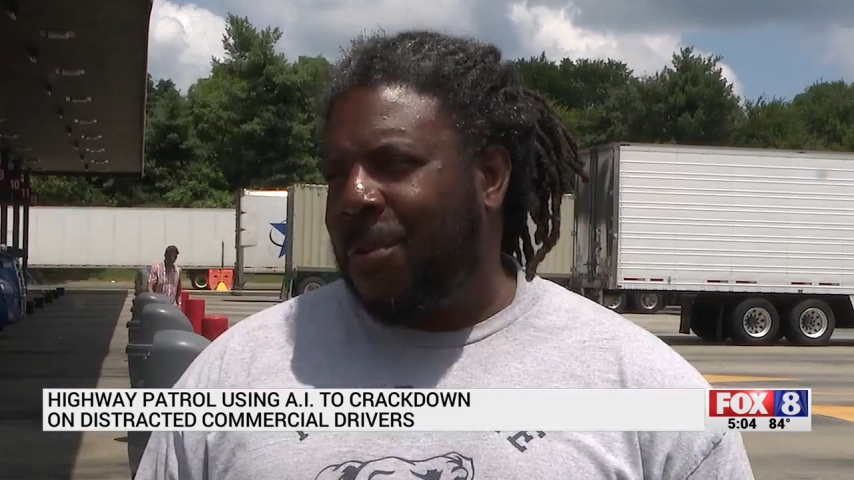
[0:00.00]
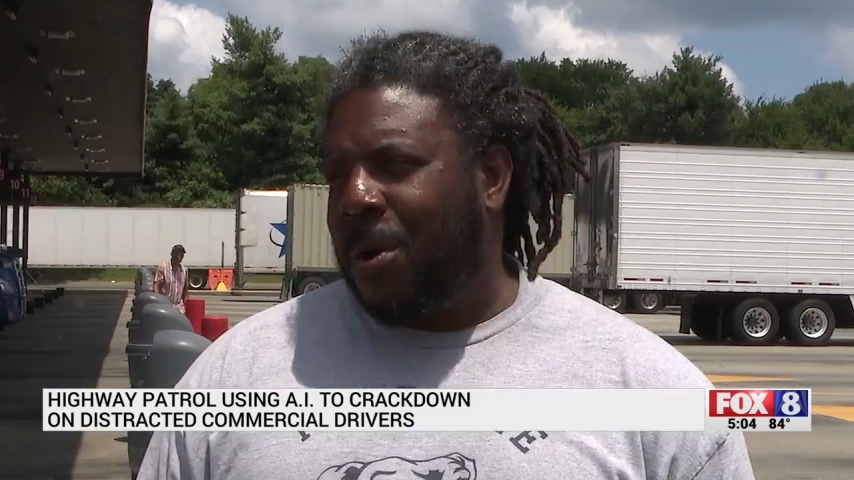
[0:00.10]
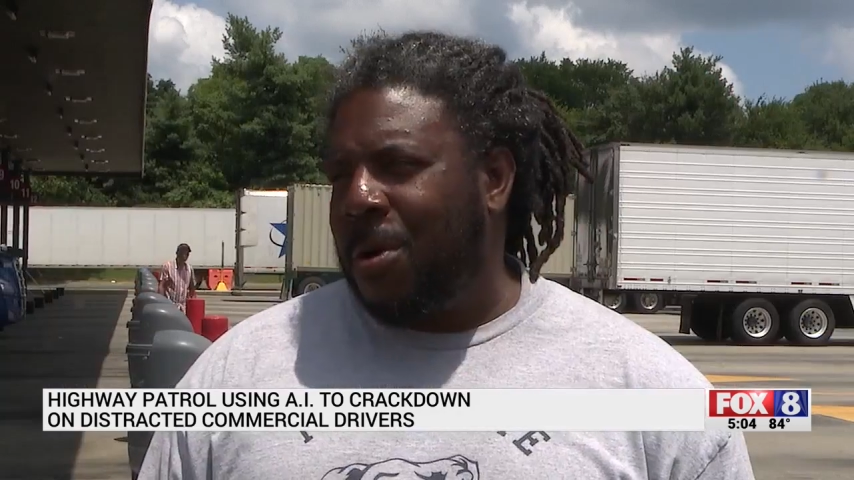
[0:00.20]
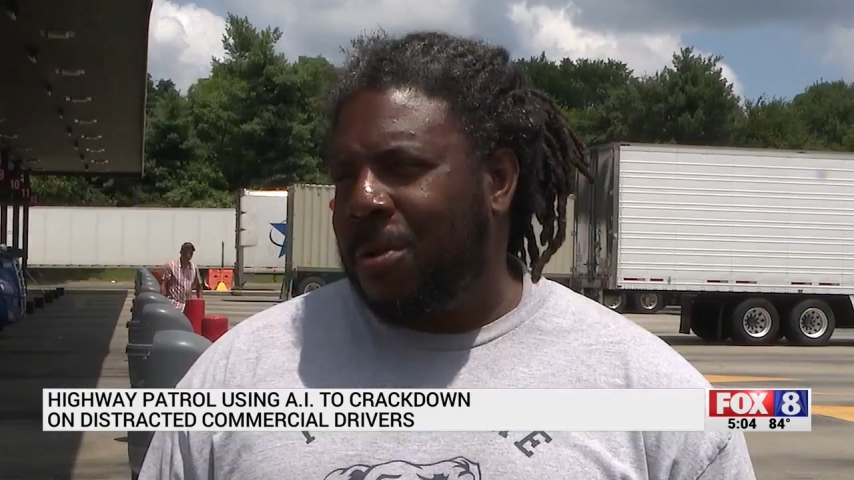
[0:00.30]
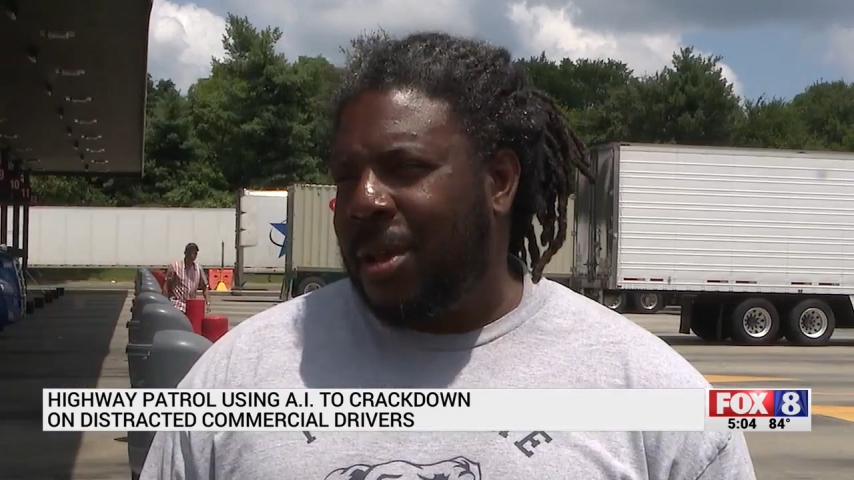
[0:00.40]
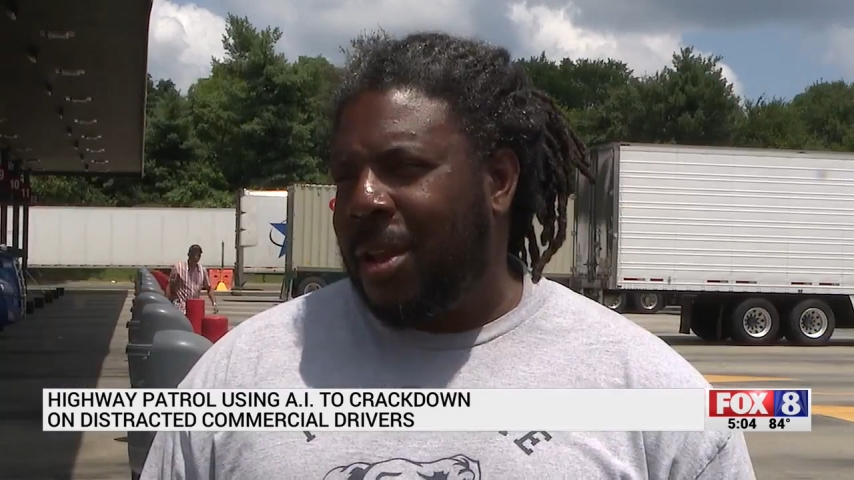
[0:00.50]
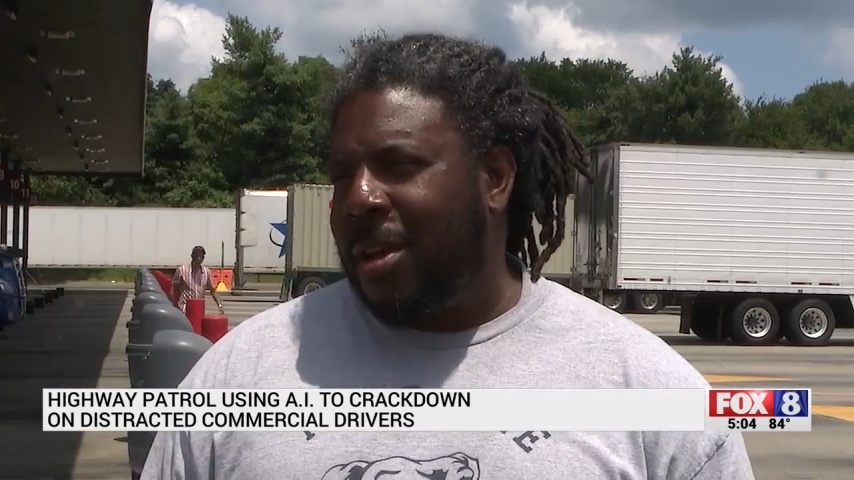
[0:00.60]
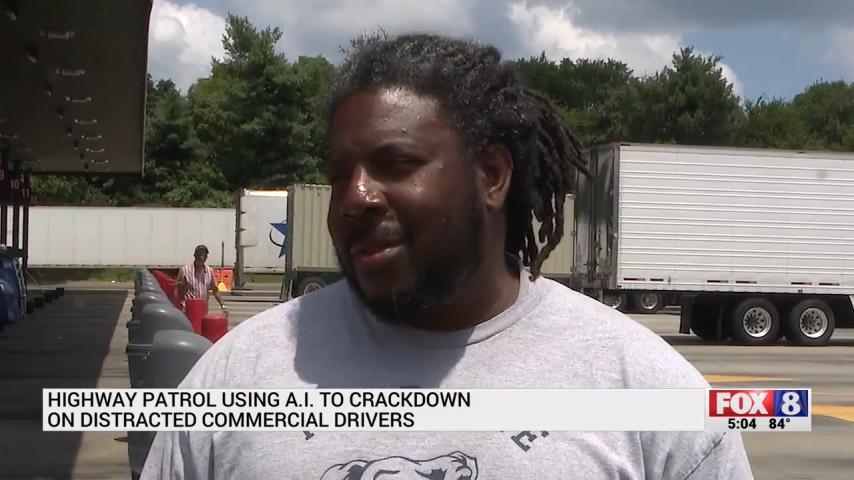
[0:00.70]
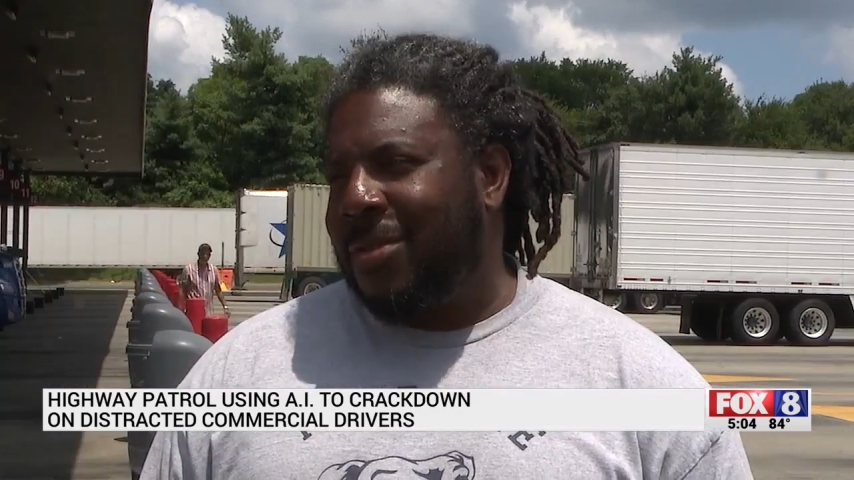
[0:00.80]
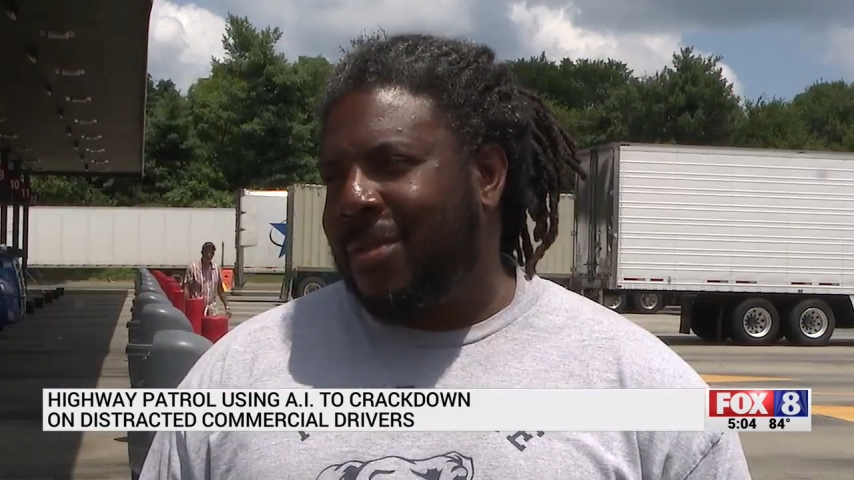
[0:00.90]
on the road than
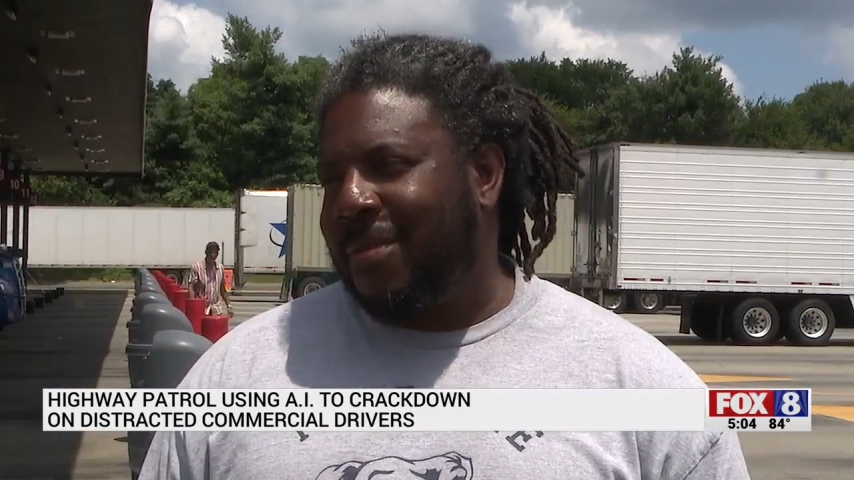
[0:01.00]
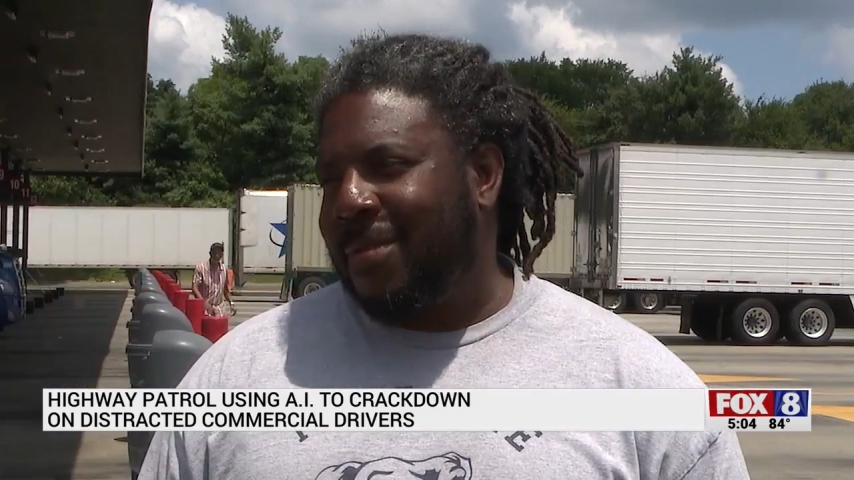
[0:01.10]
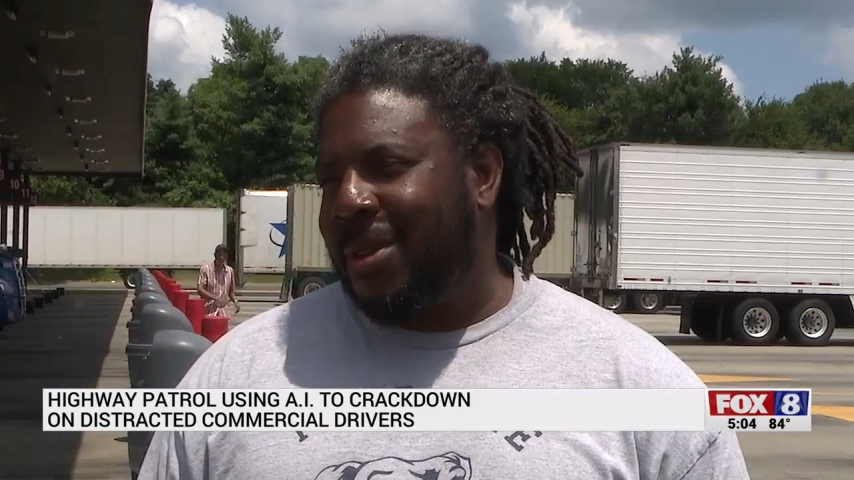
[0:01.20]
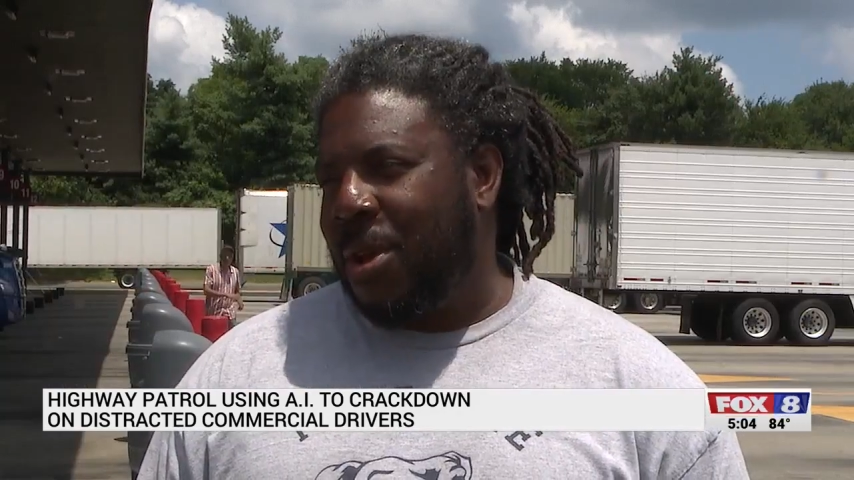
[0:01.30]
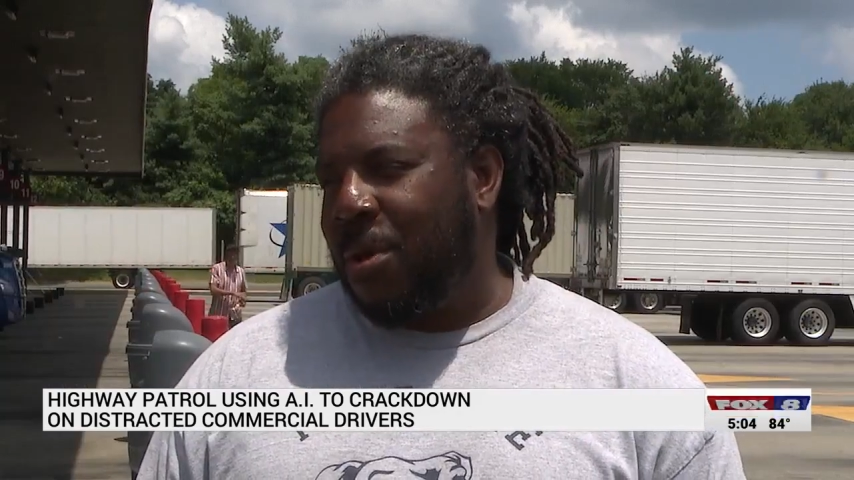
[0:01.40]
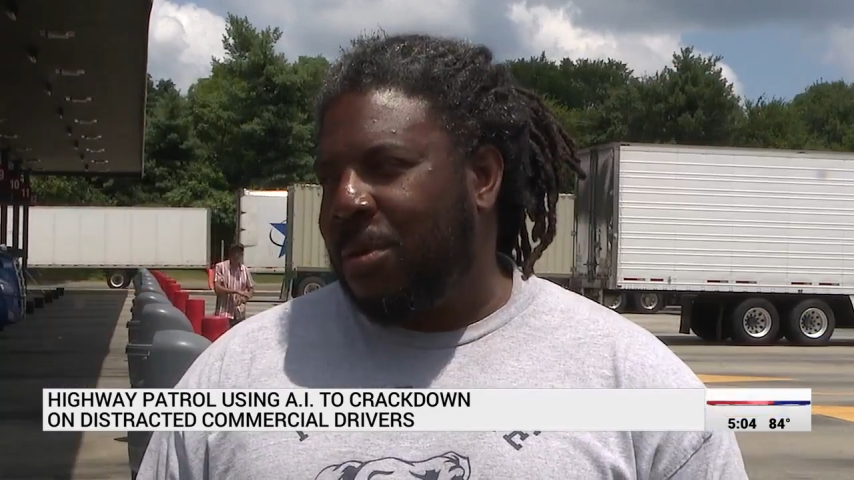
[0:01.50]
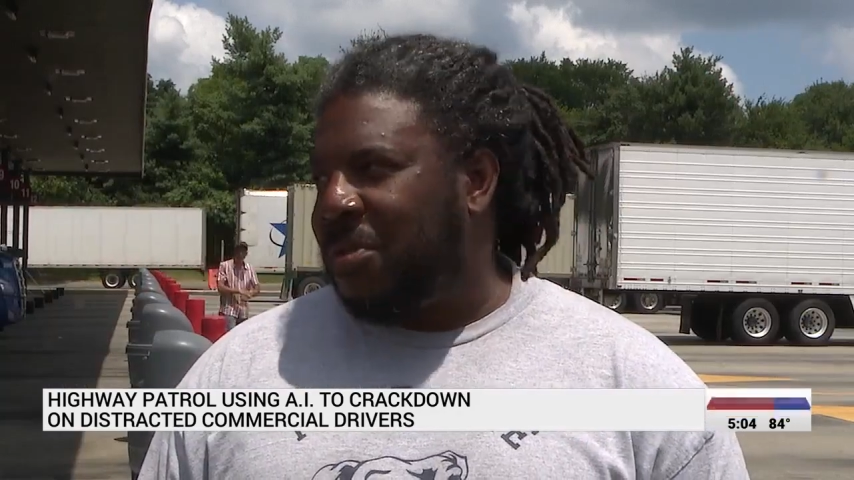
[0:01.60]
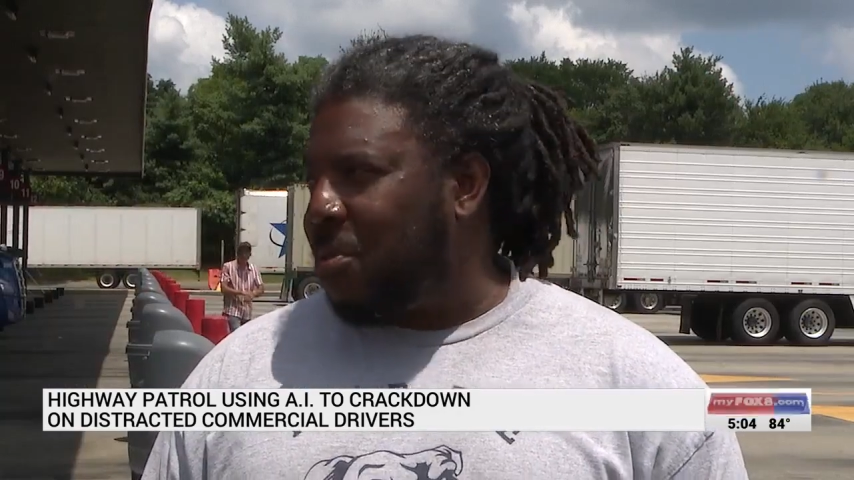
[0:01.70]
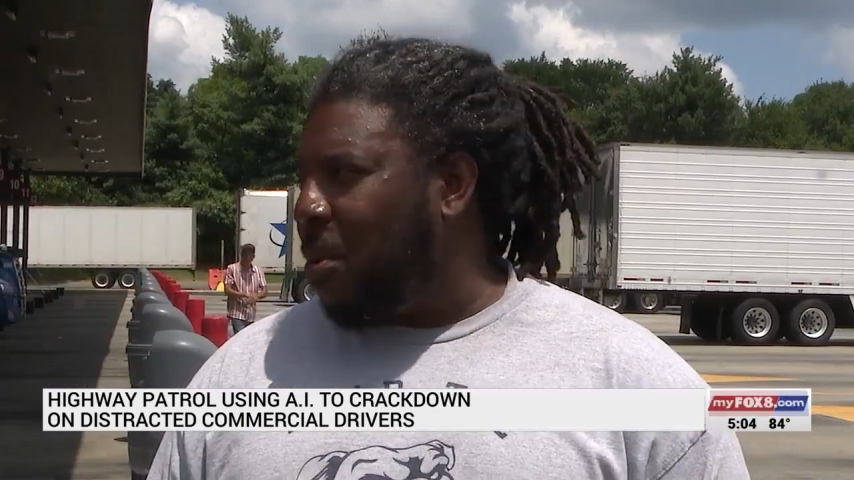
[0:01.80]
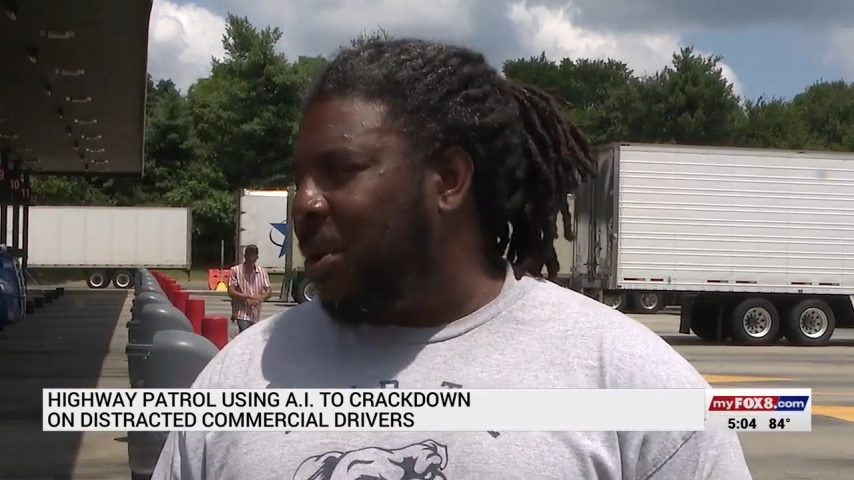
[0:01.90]
us. You know,
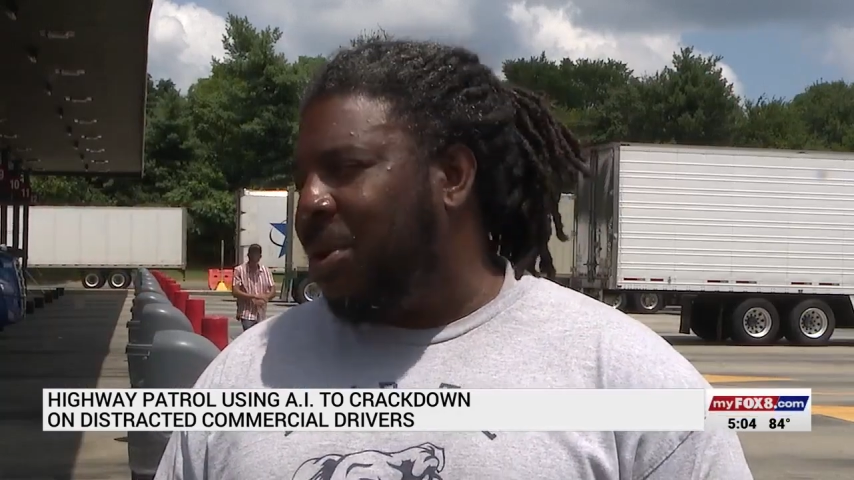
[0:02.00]
this is what we